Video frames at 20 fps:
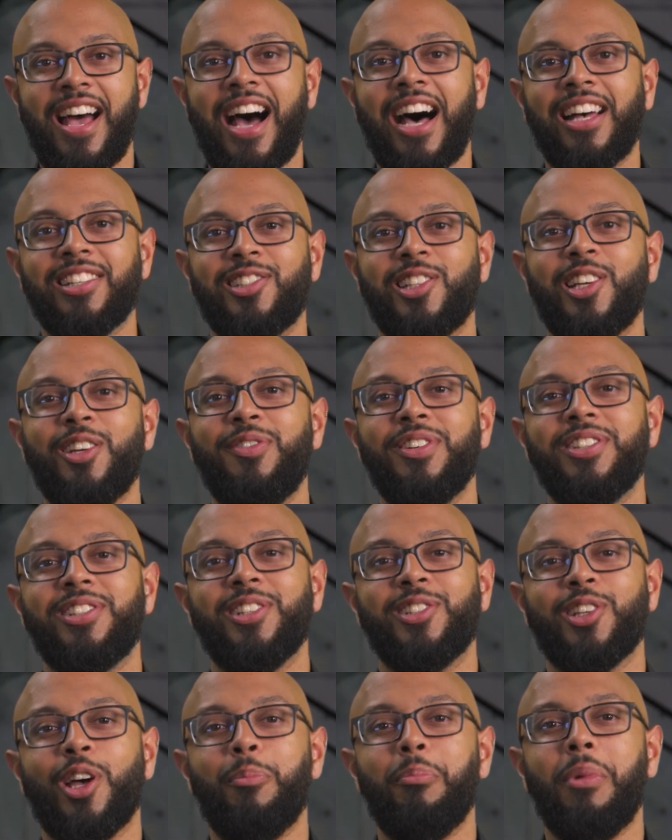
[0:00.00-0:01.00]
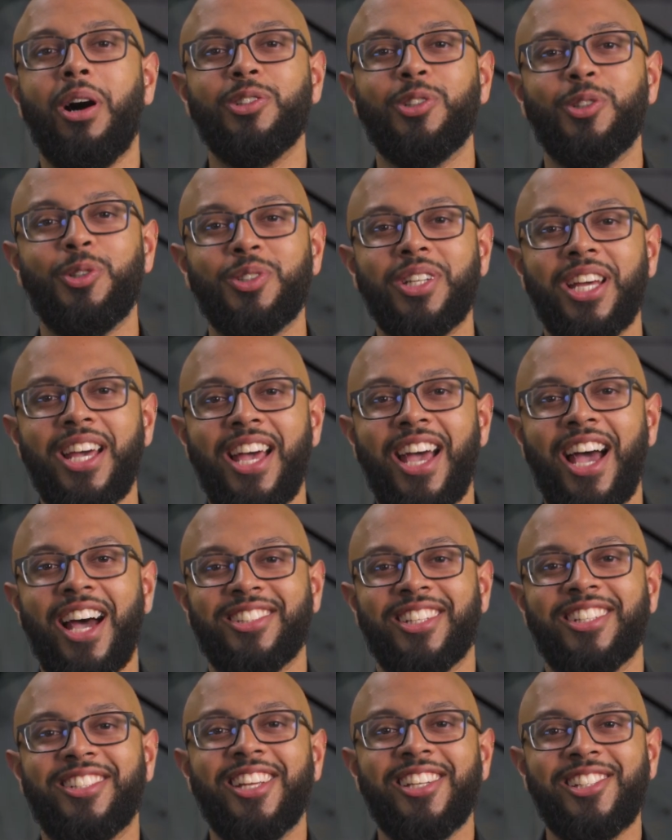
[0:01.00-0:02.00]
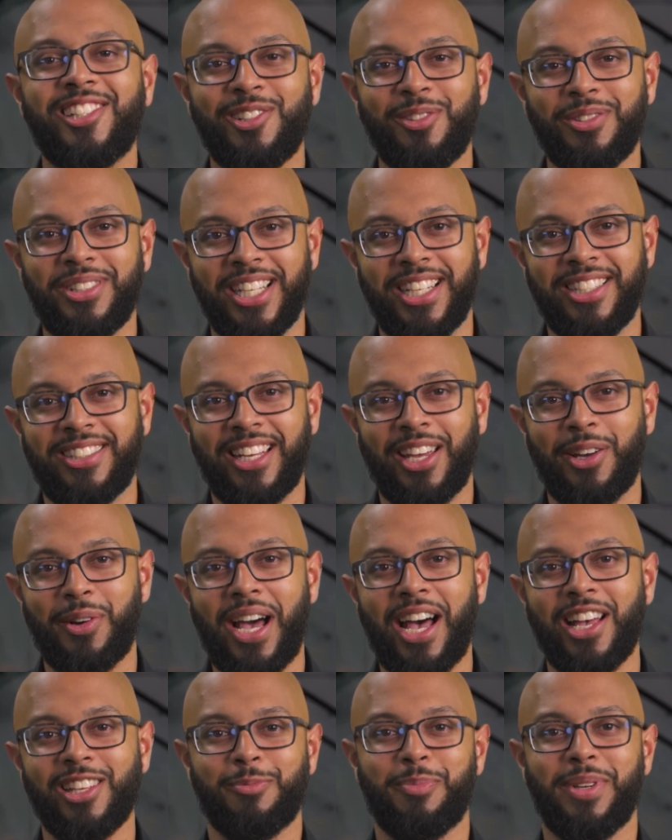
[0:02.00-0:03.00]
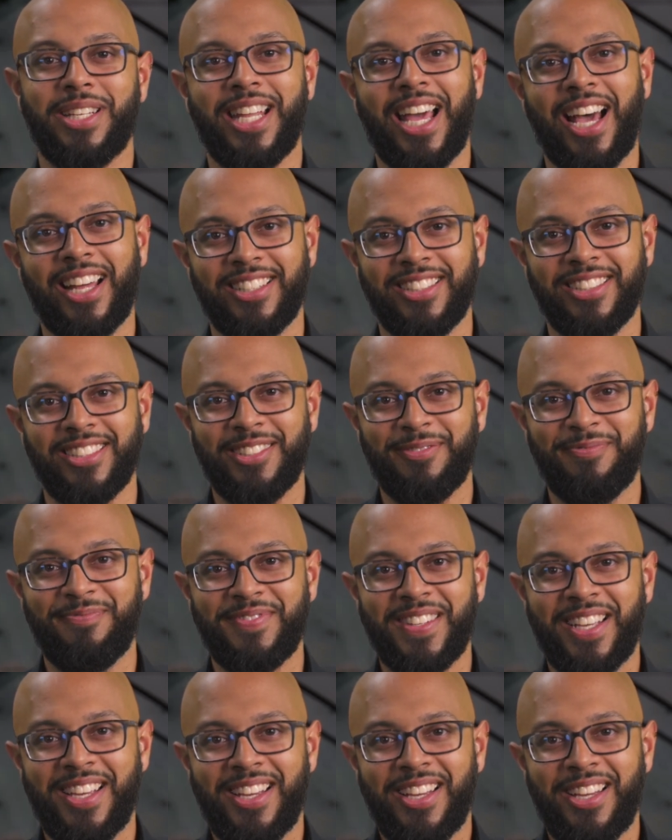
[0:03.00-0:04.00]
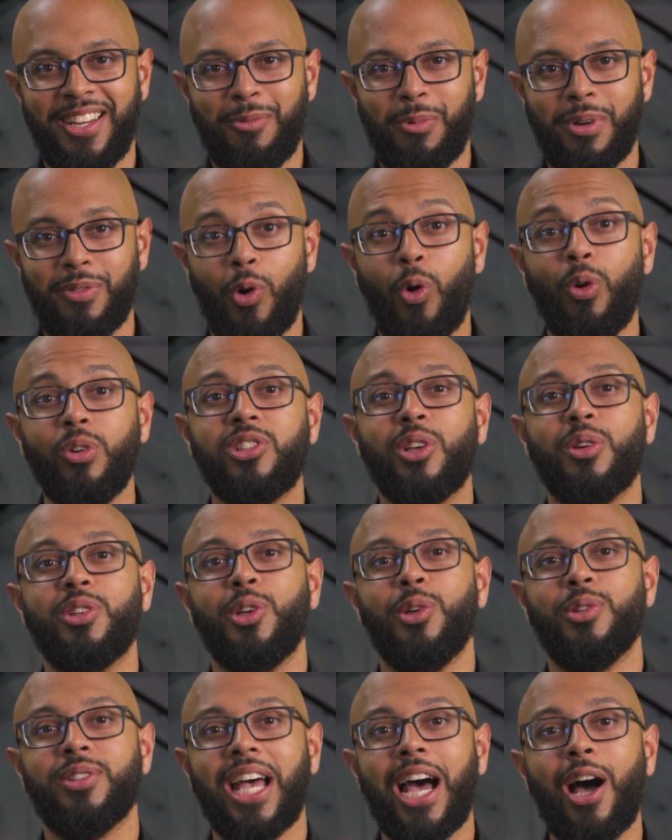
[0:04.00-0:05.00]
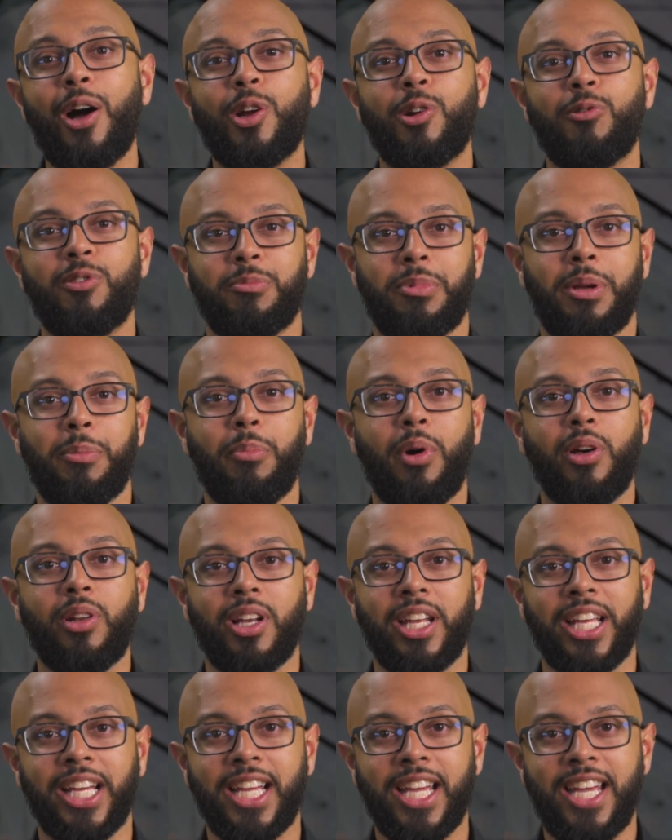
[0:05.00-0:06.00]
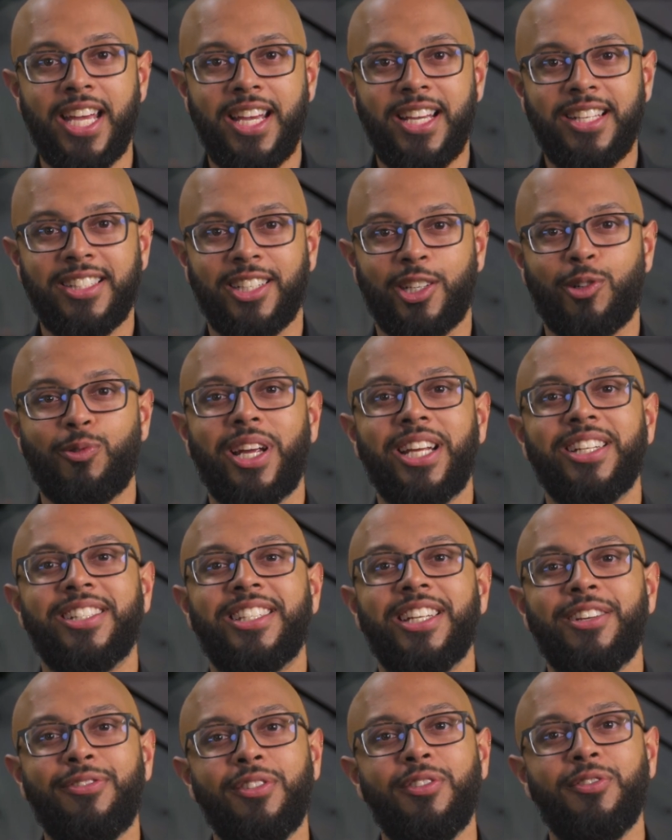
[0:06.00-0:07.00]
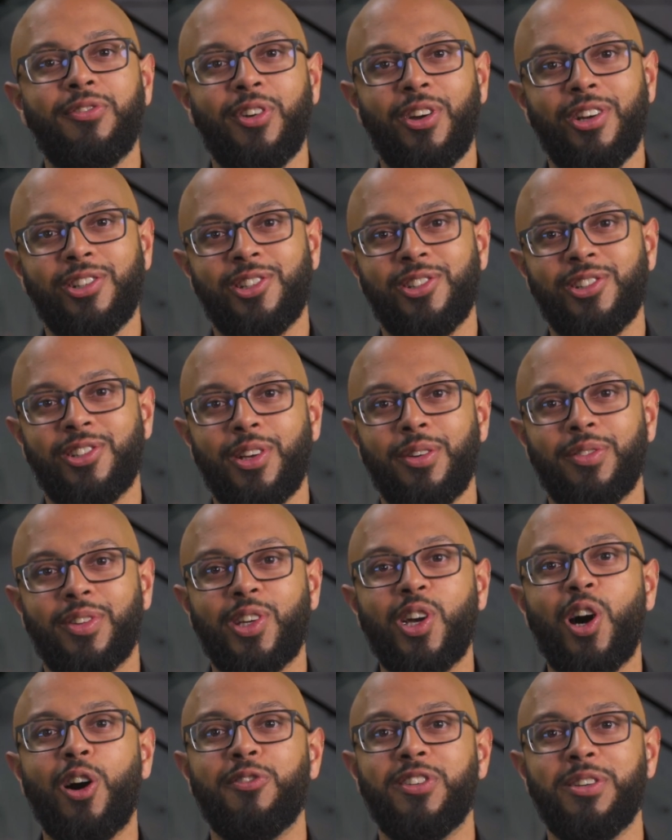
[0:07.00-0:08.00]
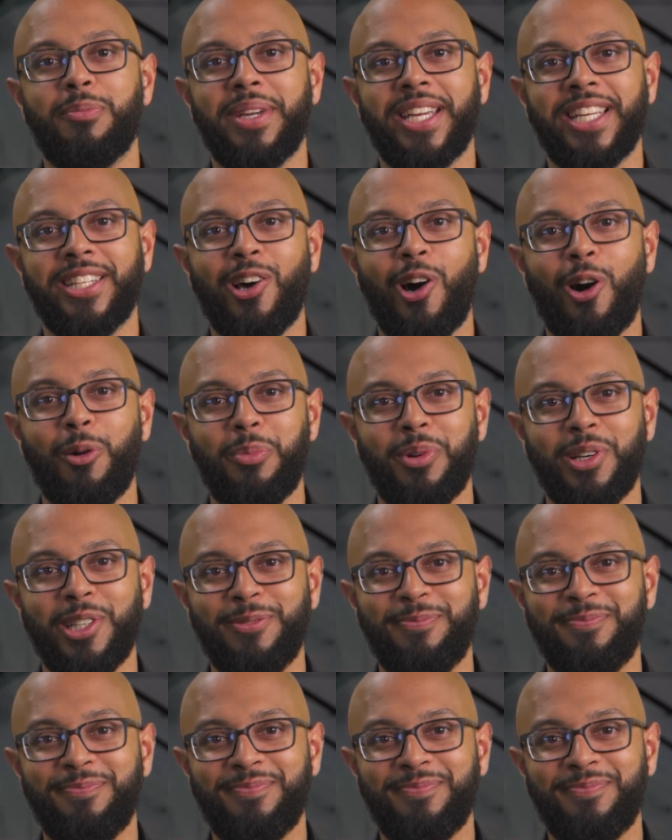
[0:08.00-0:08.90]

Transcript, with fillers: Our surfaces are modelled and additional detail has been added. We've also used algorithmic modelling to create different versions of the coffee bean hopper.